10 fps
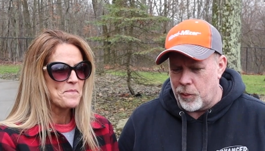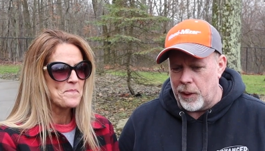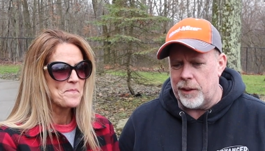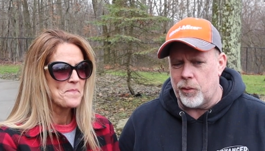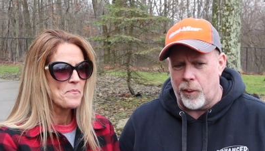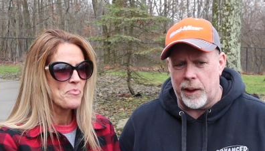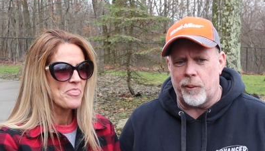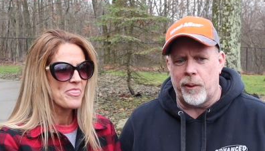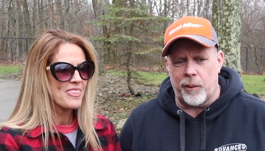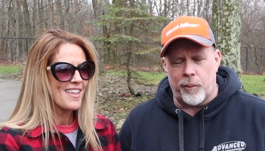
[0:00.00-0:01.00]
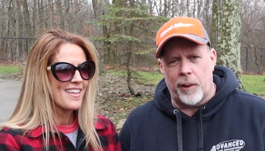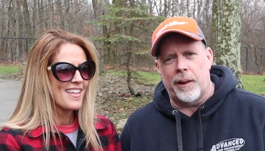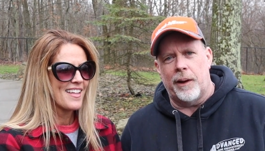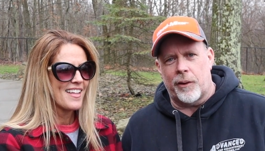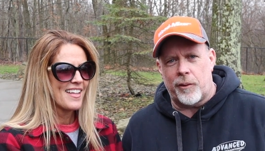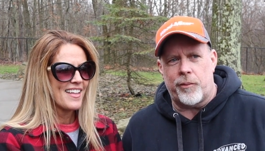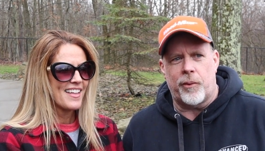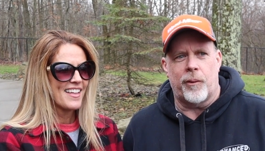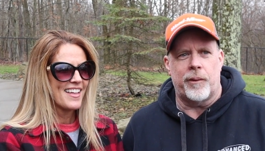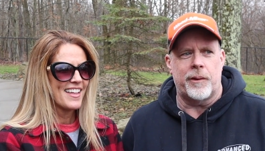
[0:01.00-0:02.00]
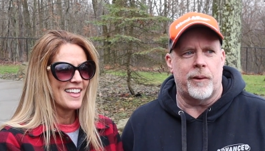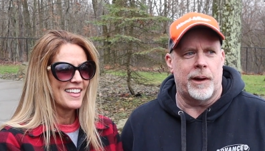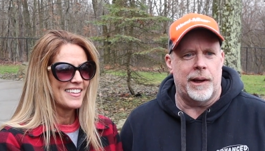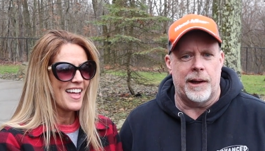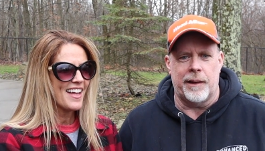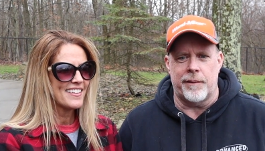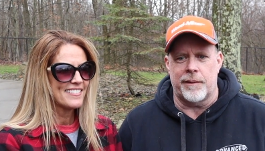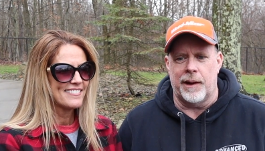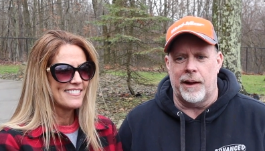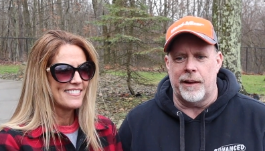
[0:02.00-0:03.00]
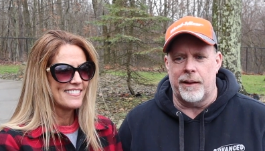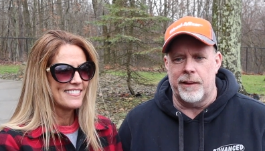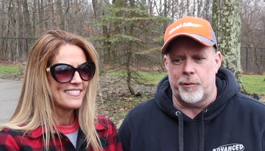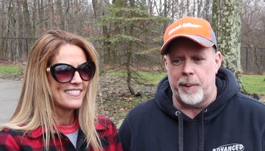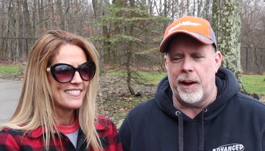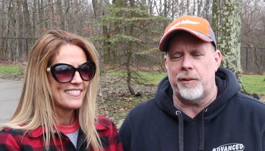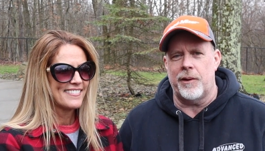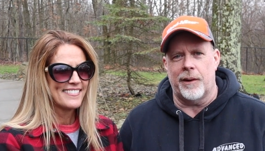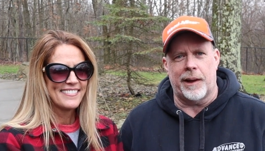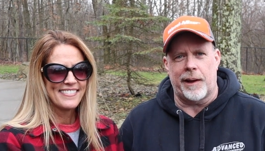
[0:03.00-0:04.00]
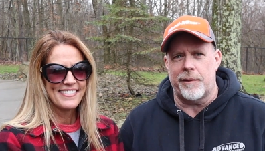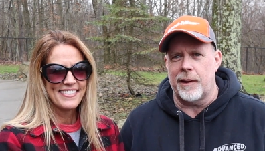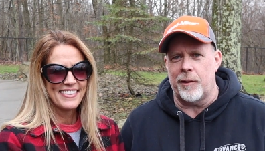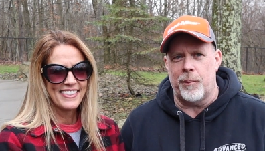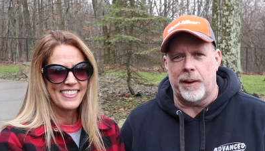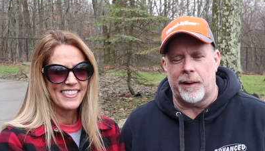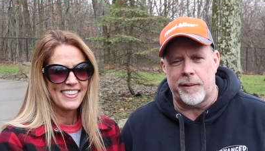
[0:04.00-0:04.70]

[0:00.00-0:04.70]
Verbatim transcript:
Speaker 1: 2020, we are really looking forward to it. It yeah. is uh, this past year, like I said, it's been an